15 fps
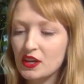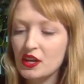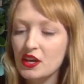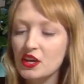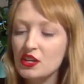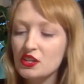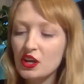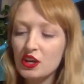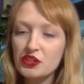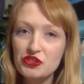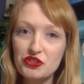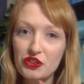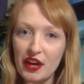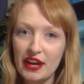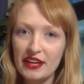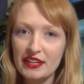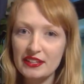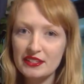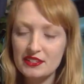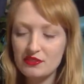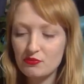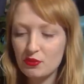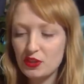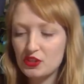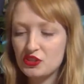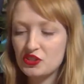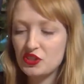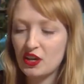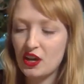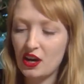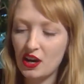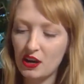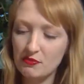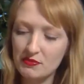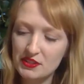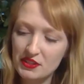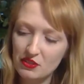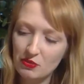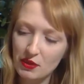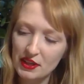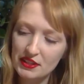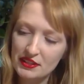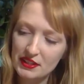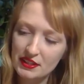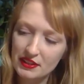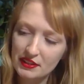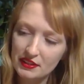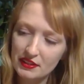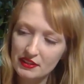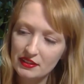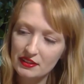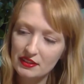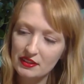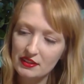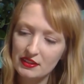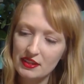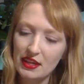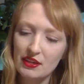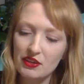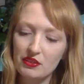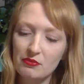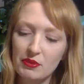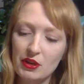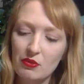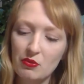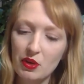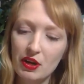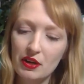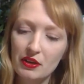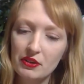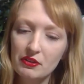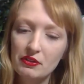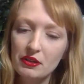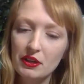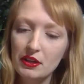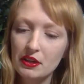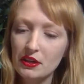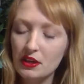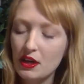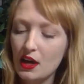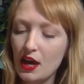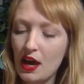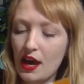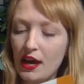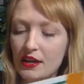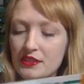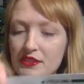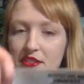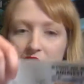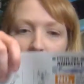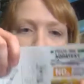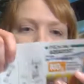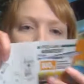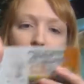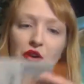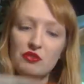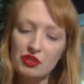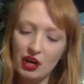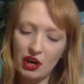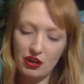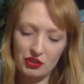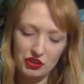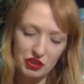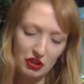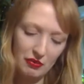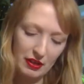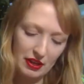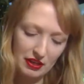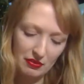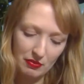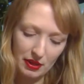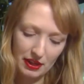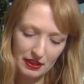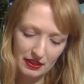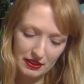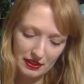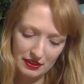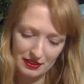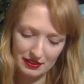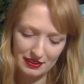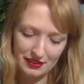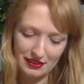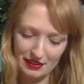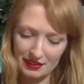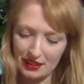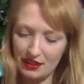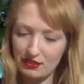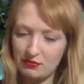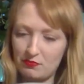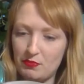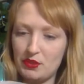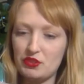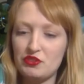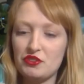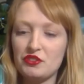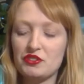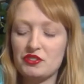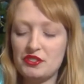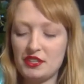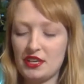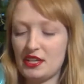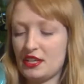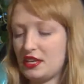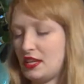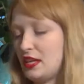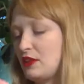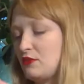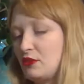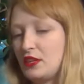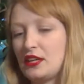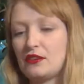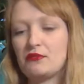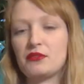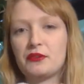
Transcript: Nitrates, which I'm still waiting, they're going to be a while. And ammonia I'll show anyway now, but you can see, even if